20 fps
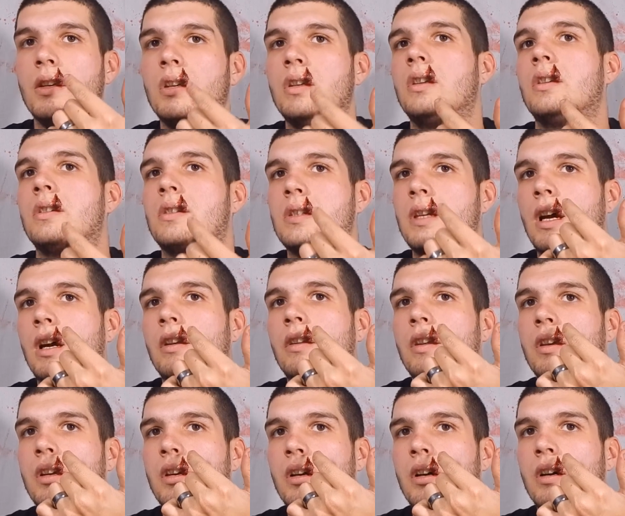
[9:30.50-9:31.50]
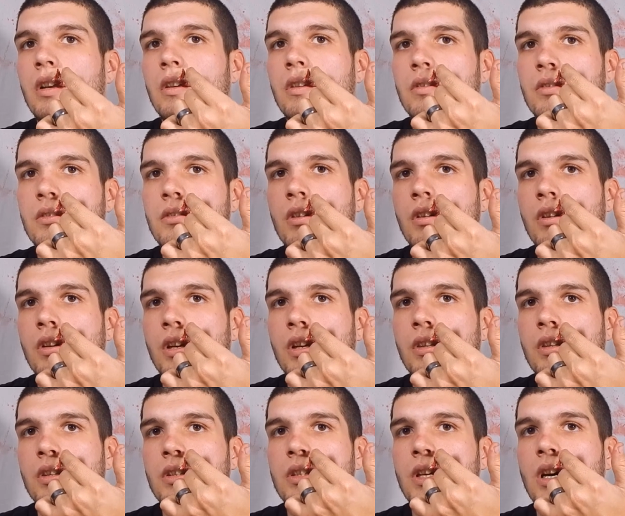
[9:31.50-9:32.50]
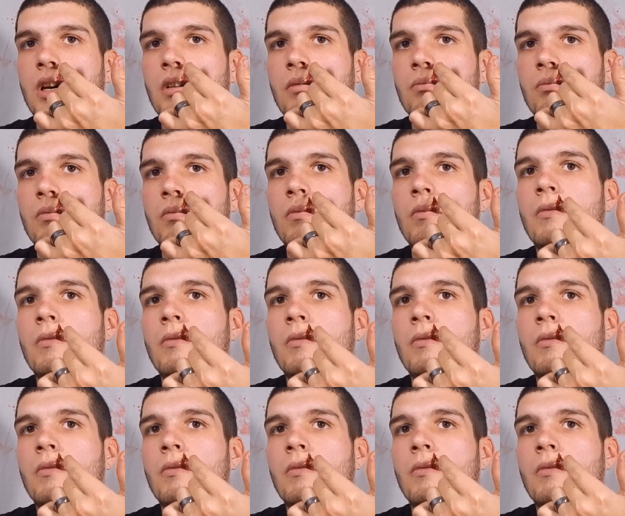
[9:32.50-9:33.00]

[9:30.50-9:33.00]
inside the cut, starting at the top